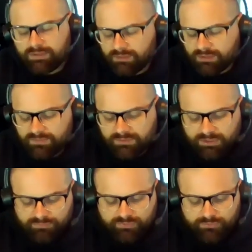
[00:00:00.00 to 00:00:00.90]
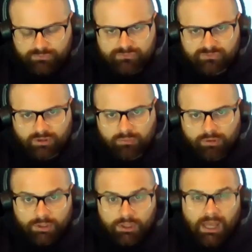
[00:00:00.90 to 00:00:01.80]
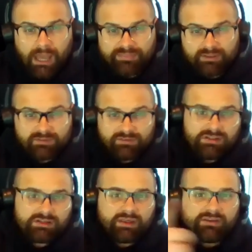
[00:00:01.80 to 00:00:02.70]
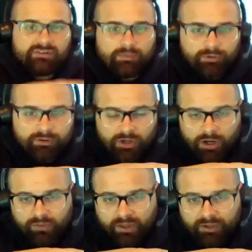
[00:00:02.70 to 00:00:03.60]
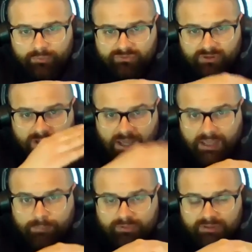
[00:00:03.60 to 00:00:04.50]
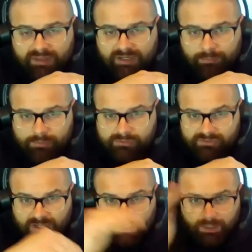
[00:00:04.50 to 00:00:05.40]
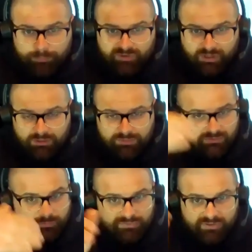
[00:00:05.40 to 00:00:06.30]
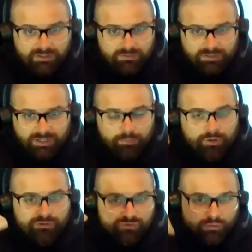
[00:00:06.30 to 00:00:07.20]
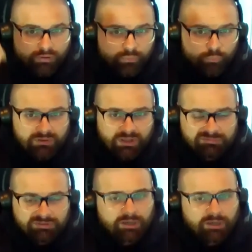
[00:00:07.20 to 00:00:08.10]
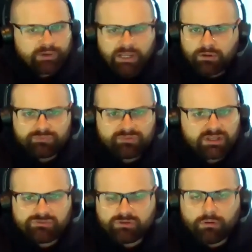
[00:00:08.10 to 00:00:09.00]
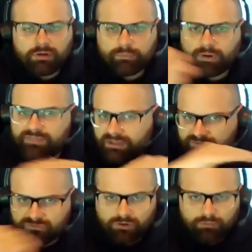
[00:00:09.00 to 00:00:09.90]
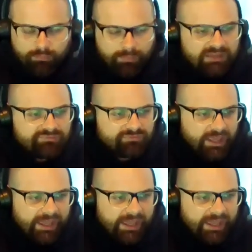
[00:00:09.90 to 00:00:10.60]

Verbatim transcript: the in the near future. So I think the D-class neighborhood Carlyle was in, I believe that neighborhood's on an uptick. This particular neighborhood, it's already one level up, but I don't think it's going anywhere. I think it's just going to remain flat.